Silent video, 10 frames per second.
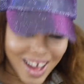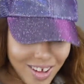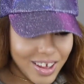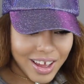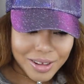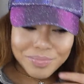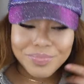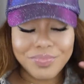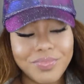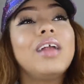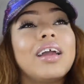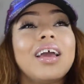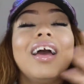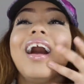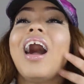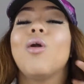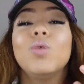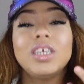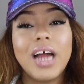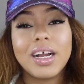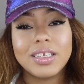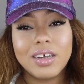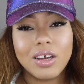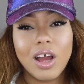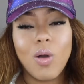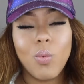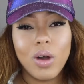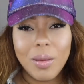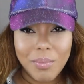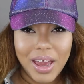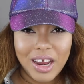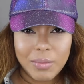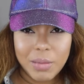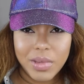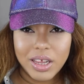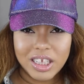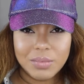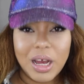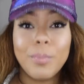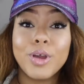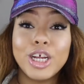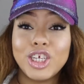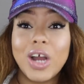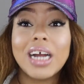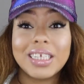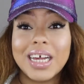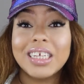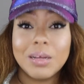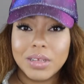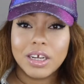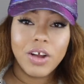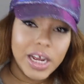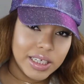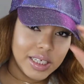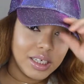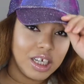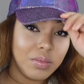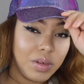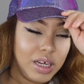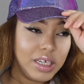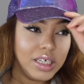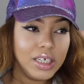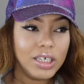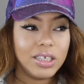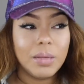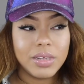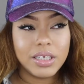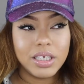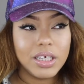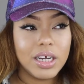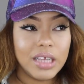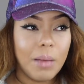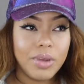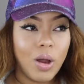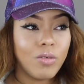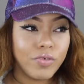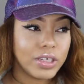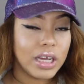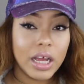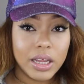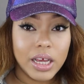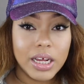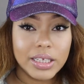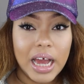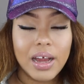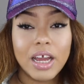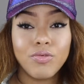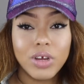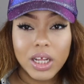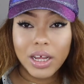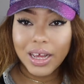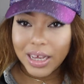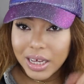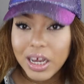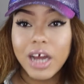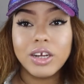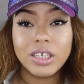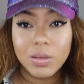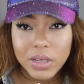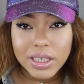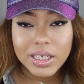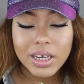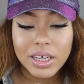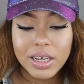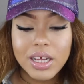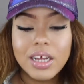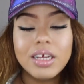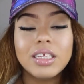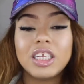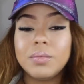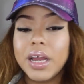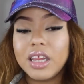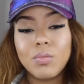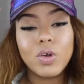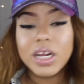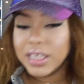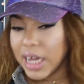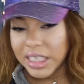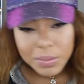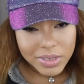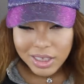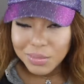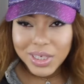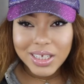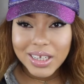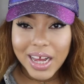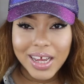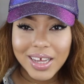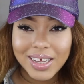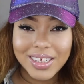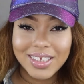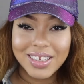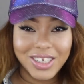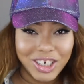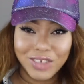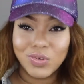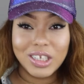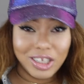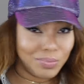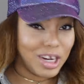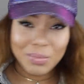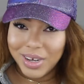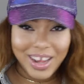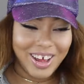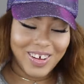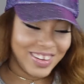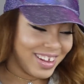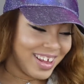okay. Like, I wish I could tell y'all what made him admit this to me. I'm pretty sure I said something crazy to him. Something slick. Because I'm known for saying things that can really get under someone's skin to make them want to say something to me. Like, to just really just break me down.